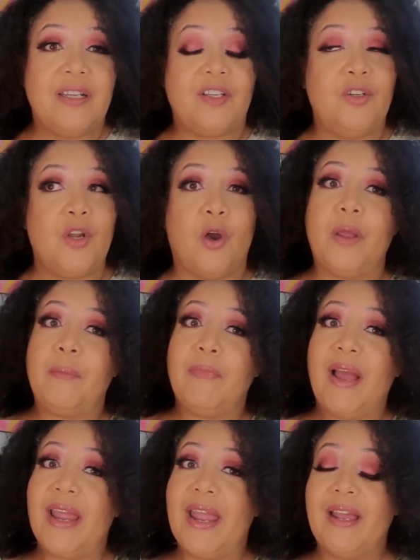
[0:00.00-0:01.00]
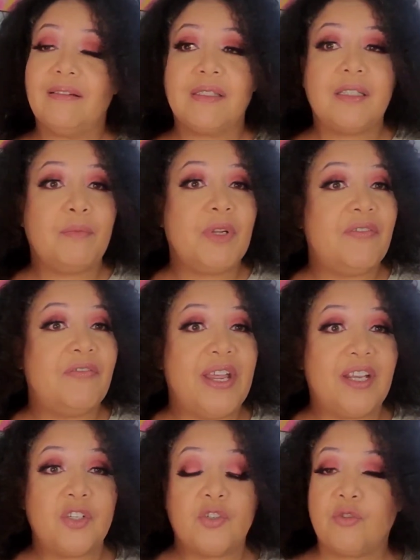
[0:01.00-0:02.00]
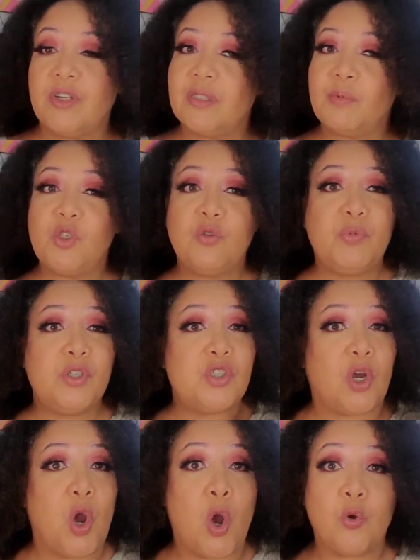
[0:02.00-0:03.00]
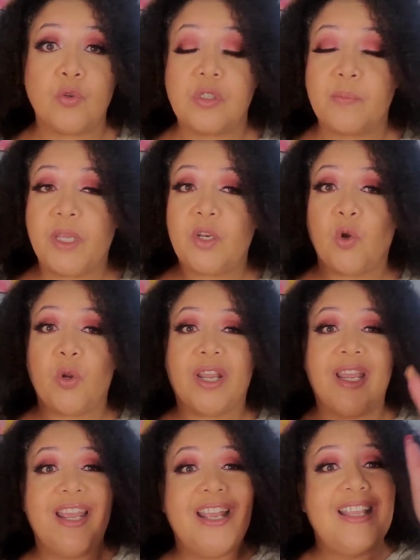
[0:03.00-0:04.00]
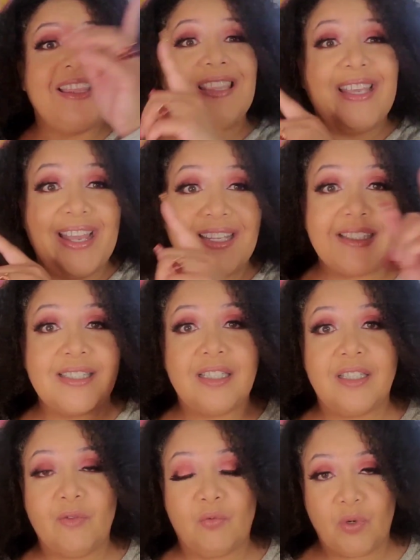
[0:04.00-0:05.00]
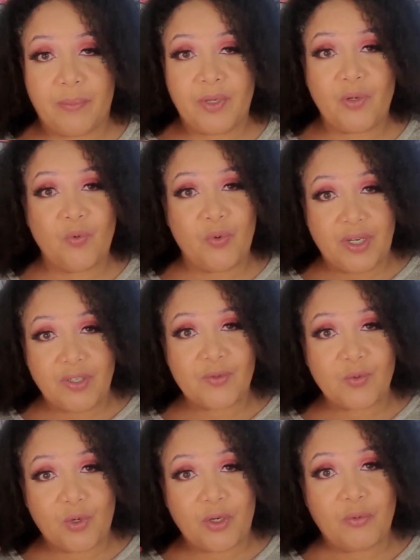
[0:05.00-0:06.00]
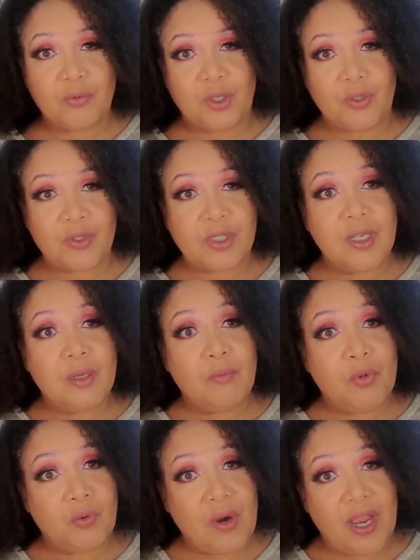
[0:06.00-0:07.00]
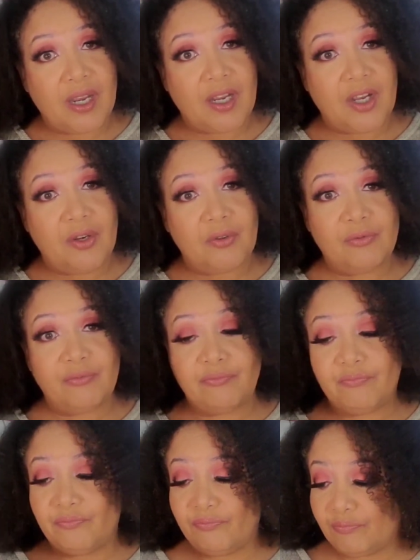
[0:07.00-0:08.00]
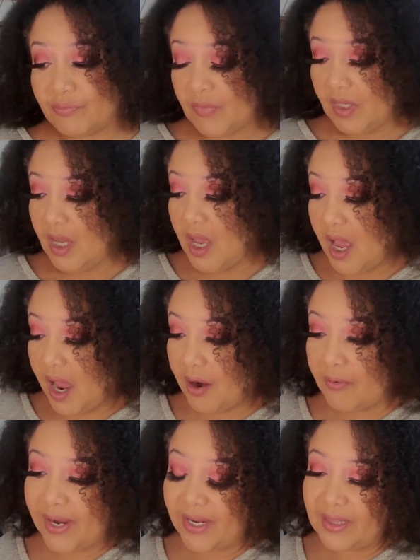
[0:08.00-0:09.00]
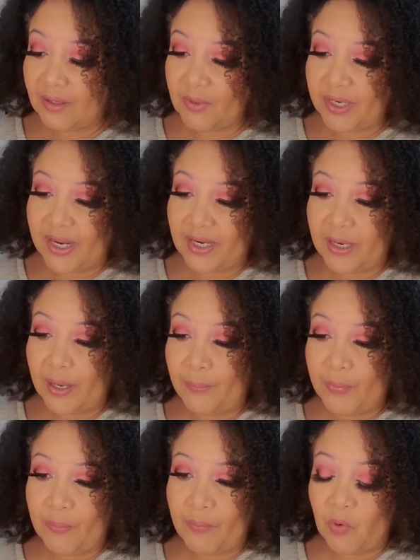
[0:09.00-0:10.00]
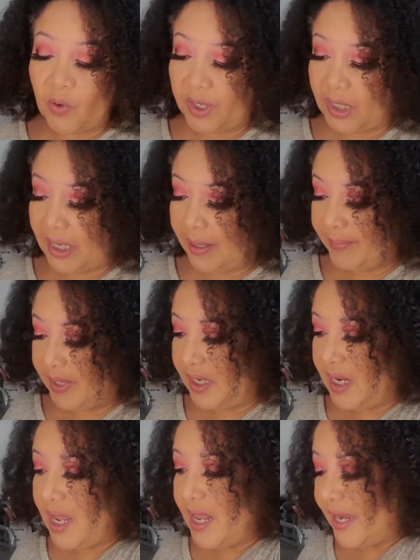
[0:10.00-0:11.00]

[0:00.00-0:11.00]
You know, it might have some of the fashion trends, but you put your own spin on it. That's the woman who wears Royal Rose Morocco. All right, then we got a couple more coming.